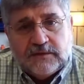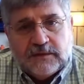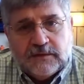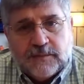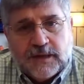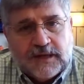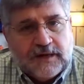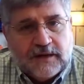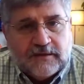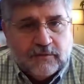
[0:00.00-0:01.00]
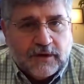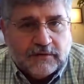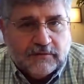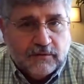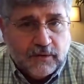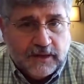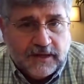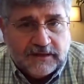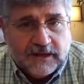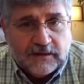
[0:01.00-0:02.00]
Um, I cannot directly
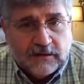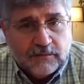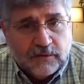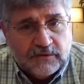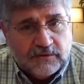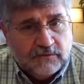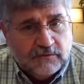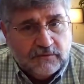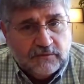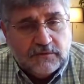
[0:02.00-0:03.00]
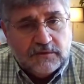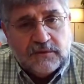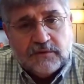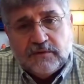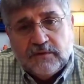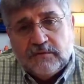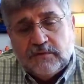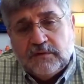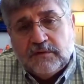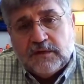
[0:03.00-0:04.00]
relate that number to to the
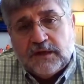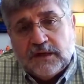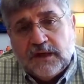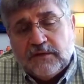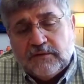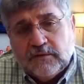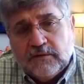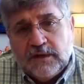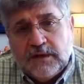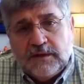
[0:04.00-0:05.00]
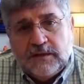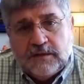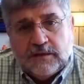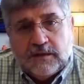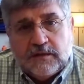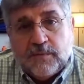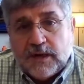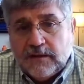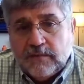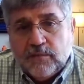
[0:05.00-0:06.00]
to the connector,
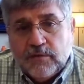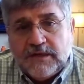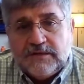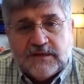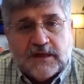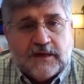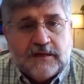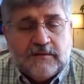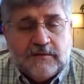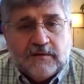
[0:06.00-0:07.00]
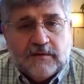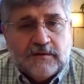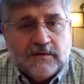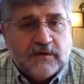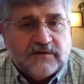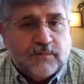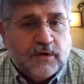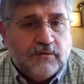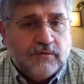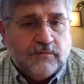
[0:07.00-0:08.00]
but on the marine side, uh, U.S.
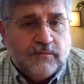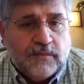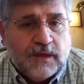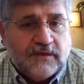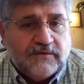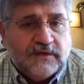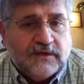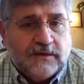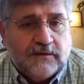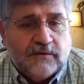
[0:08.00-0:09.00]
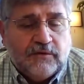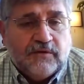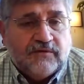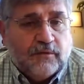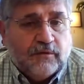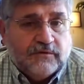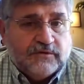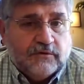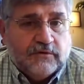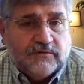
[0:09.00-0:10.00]
Boat Magazine or U.S. Boat
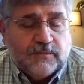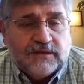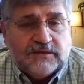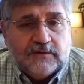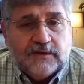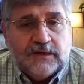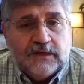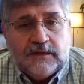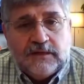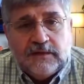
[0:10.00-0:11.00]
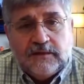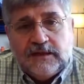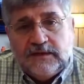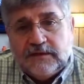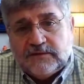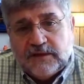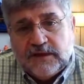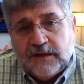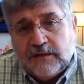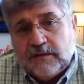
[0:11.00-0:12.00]
Insurance basically, they did a
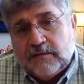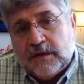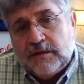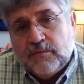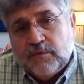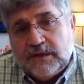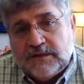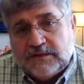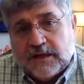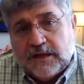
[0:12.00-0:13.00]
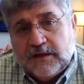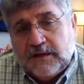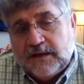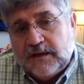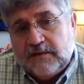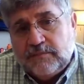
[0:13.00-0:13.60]
study on the on the marine side and they